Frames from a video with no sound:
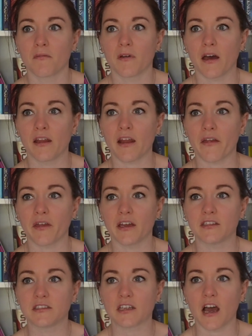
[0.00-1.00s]

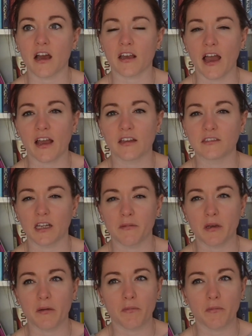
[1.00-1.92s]
another dark academia